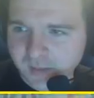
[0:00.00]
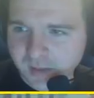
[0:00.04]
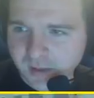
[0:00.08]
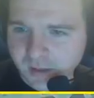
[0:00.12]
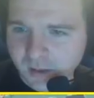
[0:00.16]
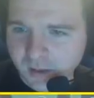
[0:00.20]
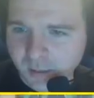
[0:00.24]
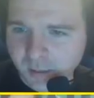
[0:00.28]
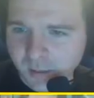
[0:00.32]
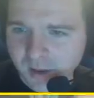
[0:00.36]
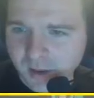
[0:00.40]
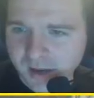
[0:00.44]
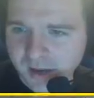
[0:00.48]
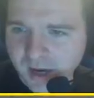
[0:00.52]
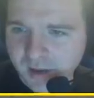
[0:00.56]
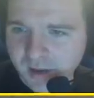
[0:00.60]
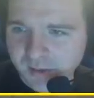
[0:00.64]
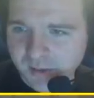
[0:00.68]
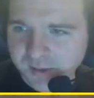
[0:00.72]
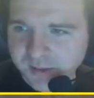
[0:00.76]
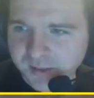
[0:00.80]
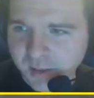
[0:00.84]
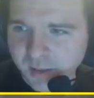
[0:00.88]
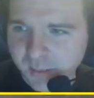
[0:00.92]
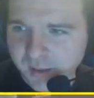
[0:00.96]
Come on, Aaron,
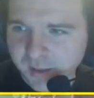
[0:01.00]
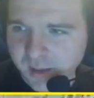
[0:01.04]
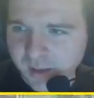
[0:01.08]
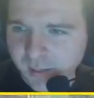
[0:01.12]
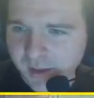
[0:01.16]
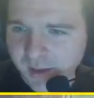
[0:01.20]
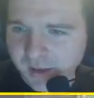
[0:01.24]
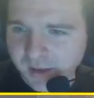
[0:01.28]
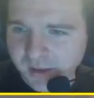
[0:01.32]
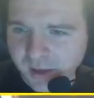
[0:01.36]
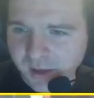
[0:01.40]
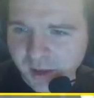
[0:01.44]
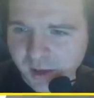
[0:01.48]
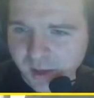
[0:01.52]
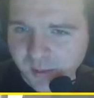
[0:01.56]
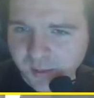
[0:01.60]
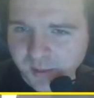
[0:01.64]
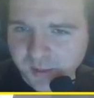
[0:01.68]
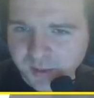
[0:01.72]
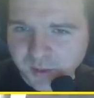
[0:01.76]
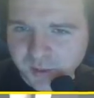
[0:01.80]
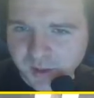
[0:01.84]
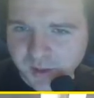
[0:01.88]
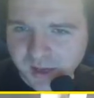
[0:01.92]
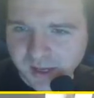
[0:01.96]
stop being a big noob
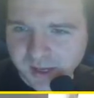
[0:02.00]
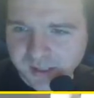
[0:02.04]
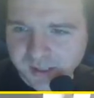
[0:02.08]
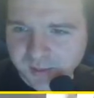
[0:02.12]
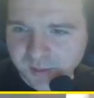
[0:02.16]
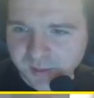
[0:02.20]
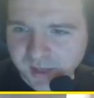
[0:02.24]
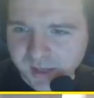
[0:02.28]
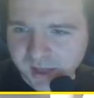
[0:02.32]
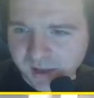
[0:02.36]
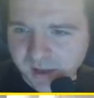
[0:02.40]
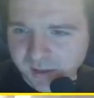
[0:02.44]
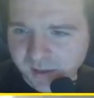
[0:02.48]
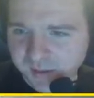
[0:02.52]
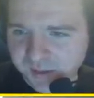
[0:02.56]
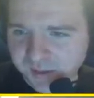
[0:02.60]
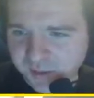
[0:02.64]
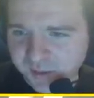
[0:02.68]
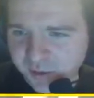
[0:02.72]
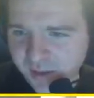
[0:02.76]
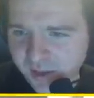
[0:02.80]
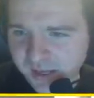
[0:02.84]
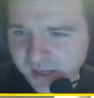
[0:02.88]
and try and get some kills. Try and